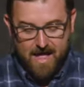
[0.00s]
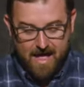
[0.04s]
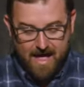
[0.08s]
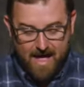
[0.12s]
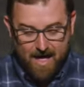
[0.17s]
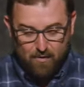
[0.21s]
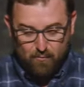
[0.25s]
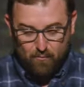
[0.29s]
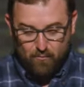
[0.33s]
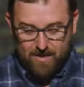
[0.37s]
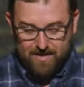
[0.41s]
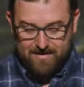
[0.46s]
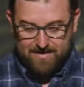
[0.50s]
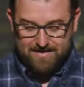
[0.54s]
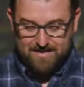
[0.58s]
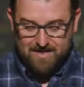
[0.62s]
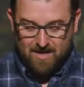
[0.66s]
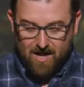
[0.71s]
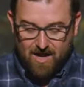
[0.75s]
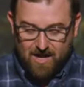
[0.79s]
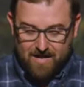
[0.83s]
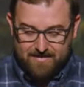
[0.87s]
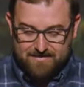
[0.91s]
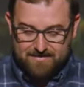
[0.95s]
And when
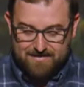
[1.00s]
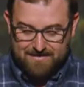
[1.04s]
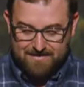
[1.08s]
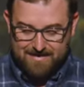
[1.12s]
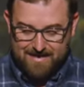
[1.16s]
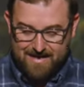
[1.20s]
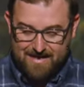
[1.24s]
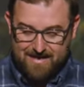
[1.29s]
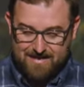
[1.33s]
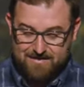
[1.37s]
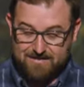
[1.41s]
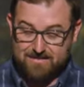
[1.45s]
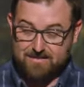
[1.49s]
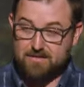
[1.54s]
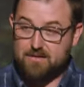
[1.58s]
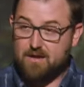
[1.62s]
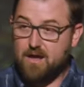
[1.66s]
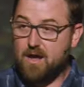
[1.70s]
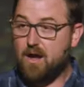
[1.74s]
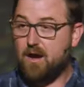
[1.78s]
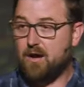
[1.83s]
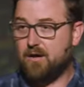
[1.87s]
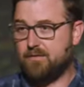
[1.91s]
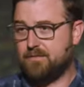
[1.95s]
God says
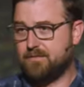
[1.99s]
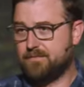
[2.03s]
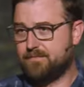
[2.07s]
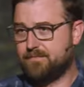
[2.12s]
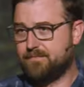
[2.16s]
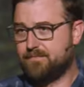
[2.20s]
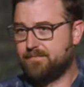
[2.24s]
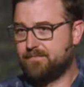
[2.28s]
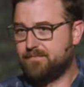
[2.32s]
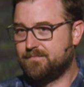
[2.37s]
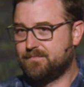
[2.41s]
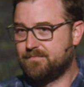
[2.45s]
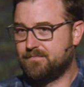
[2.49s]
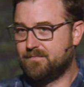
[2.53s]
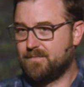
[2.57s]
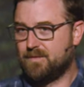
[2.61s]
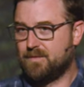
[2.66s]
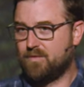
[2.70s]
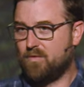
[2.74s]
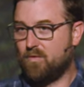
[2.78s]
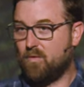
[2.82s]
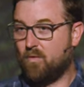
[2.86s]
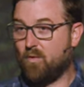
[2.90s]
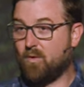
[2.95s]
no,
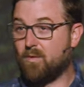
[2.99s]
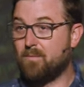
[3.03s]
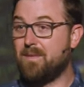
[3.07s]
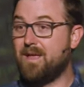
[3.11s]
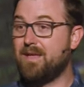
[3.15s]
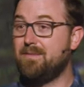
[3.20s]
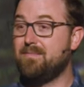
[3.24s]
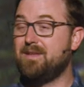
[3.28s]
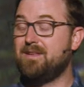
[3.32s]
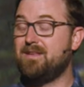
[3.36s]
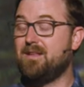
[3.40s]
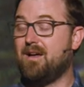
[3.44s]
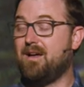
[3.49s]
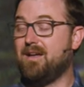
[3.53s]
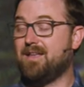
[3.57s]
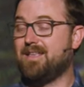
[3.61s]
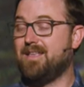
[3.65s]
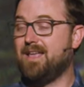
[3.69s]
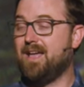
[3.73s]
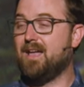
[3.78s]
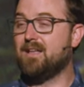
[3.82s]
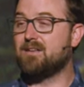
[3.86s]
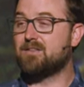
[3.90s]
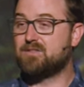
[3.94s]
or maybe not
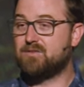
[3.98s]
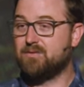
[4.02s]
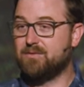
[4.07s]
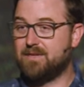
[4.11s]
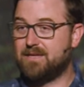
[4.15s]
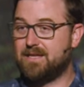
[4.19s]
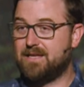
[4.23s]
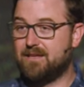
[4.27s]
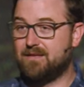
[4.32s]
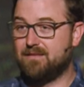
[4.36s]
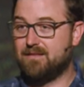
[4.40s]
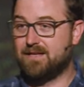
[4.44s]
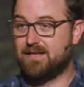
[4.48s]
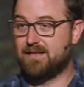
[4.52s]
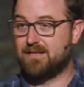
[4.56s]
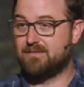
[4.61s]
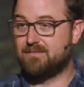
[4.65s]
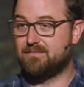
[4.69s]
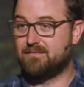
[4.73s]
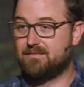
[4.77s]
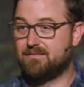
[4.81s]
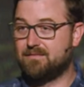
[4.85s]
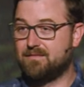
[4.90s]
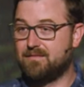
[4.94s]
yet to a
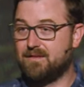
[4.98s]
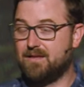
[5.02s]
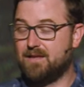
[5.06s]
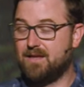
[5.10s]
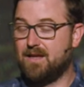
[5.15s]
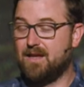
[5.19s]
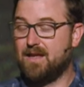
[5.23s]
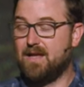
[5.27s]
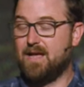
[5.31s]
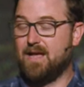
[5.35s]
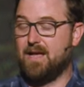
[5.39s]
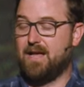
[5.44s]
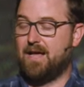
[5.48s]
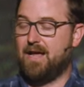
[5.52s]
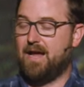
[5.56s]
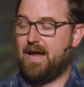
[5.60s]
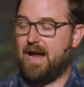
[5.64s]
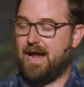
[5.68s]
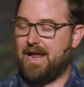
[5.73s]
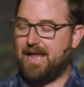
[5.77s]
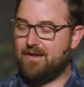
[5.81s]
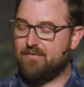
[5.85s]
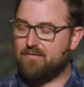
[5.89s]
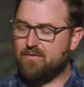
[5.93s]
healing,
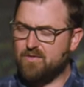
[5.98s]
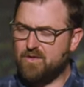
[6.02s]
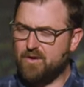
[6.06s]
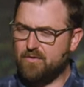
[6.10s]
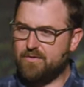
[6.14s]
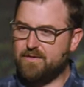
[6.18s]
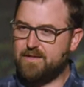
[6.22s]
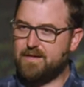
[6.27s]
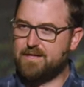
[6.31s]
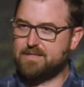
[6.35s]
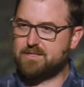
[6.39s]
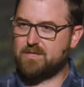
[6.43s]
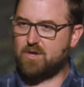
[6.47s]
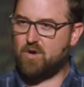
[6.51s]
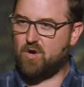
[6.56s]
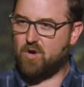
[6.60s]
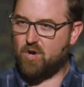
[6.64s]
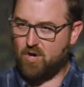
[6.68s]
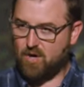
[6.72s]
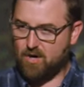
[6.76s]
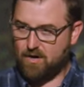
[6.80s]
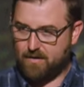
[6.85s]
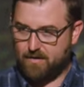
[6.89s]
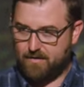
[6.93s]
even though that it's
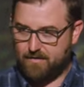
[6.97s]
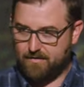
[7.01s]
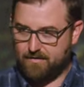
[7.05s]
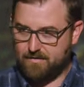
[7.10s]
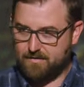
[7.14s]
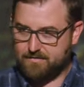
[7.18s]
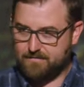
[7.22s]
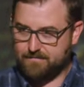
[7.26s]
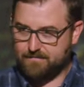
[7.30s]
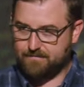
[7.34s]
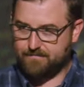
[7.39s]
hard,